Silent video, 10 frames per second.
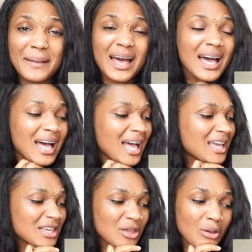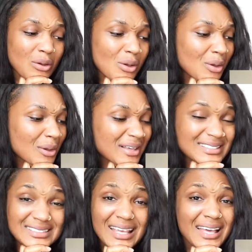by your
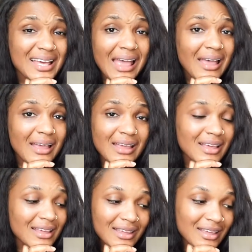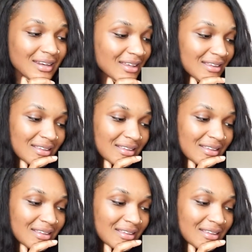side.